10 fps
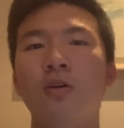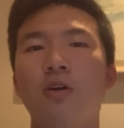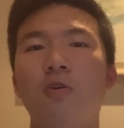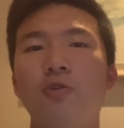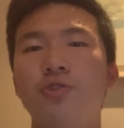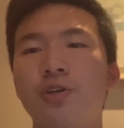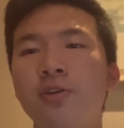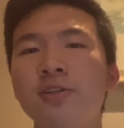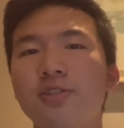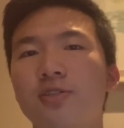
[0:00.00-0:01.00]
Our
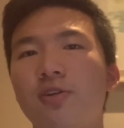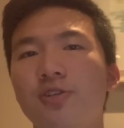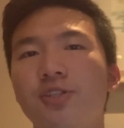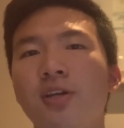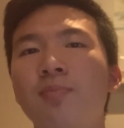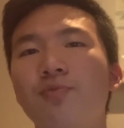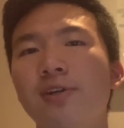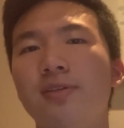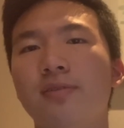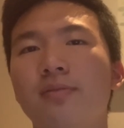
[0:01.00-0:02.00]
journey starts in
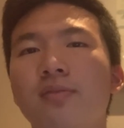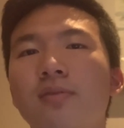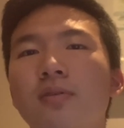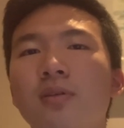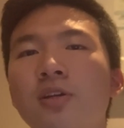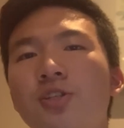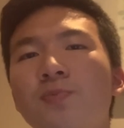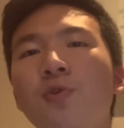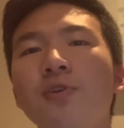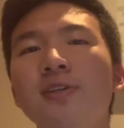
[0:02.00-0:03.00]
Britain, in
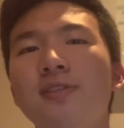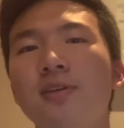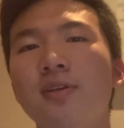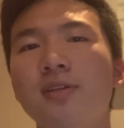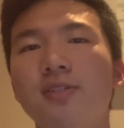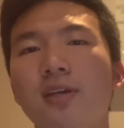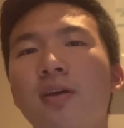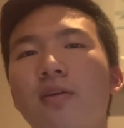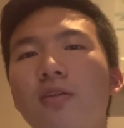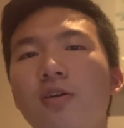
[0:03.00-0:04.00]
smoky cities
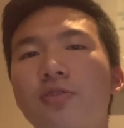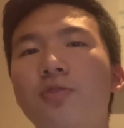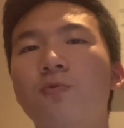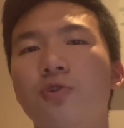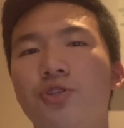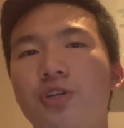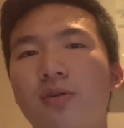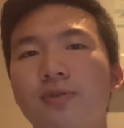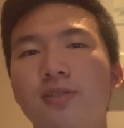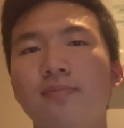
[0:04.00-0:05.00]
and cluttered
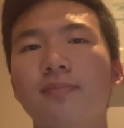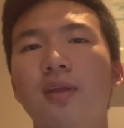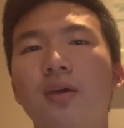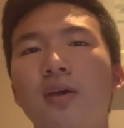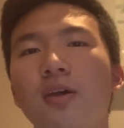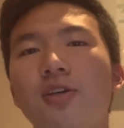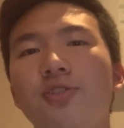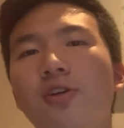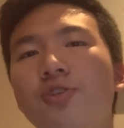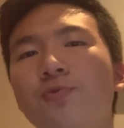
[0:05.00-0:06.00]
workshops. It
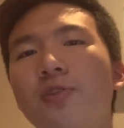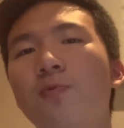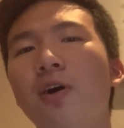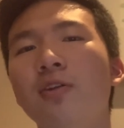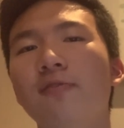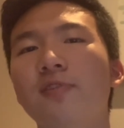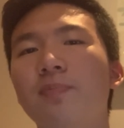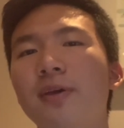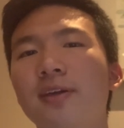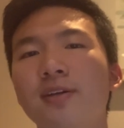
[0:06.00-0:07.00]
starts with one of the
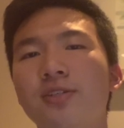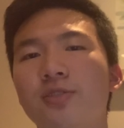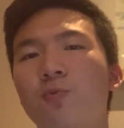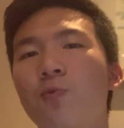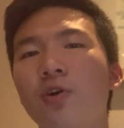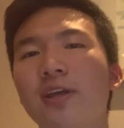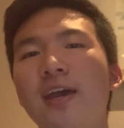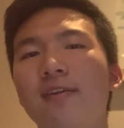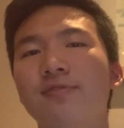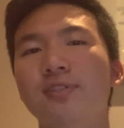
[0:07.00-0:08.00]
biggest
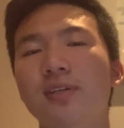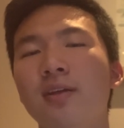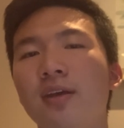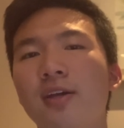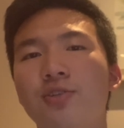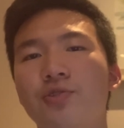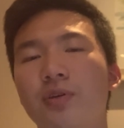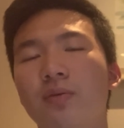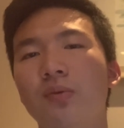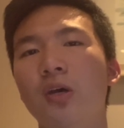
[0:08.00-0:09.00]
what-ifs in
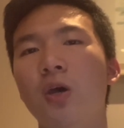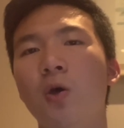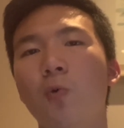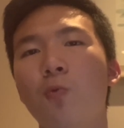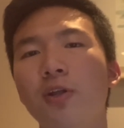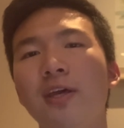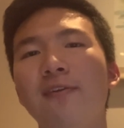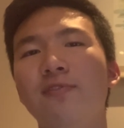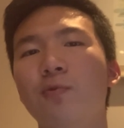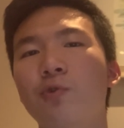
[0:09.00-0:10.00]
history. What
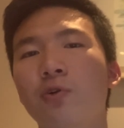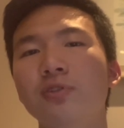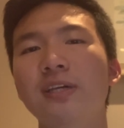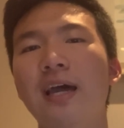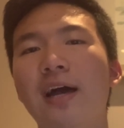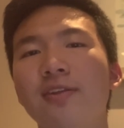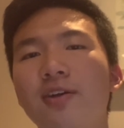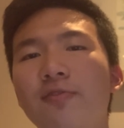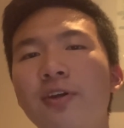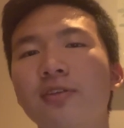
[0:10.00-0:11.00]
if the world had
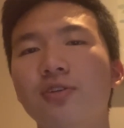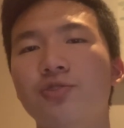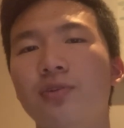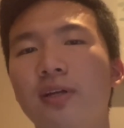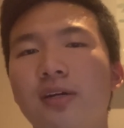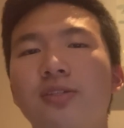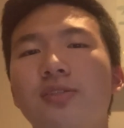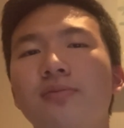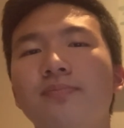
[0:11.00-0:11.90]
never industrialized?